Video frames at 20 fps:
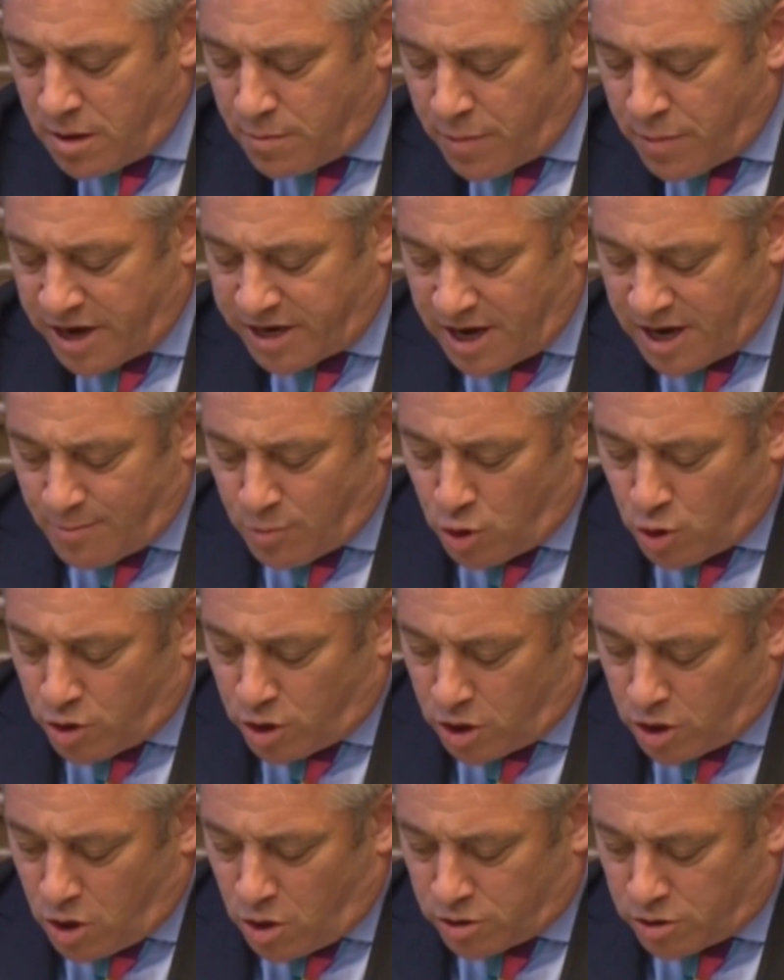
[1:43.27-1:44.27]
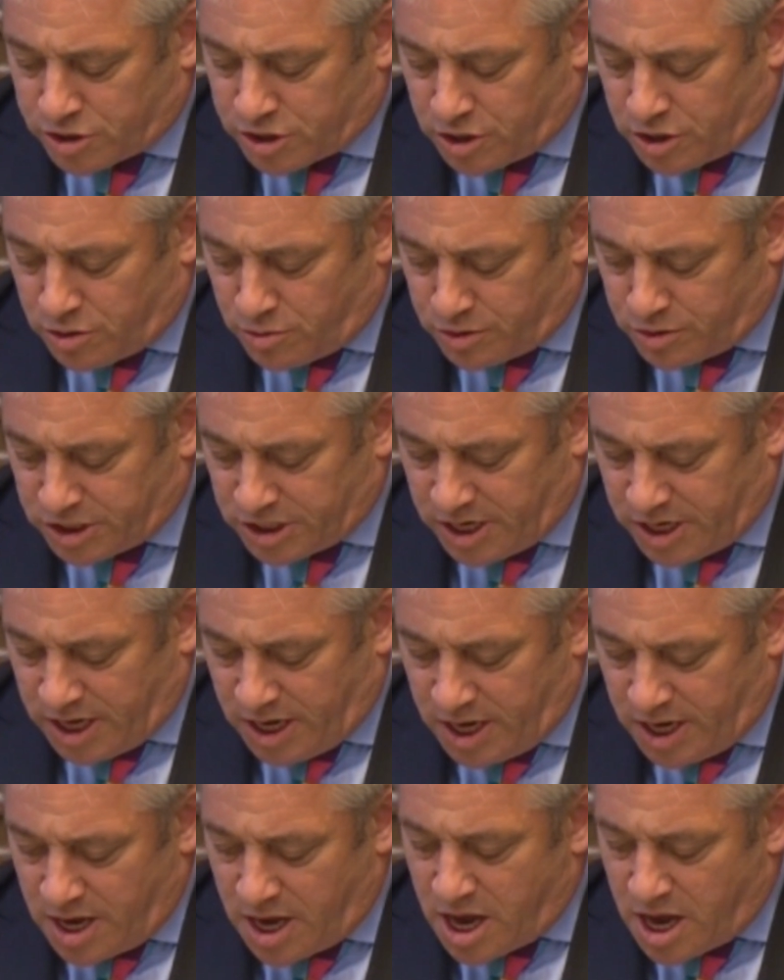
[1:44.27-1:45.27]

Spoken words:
by Dame Laura Cox QC,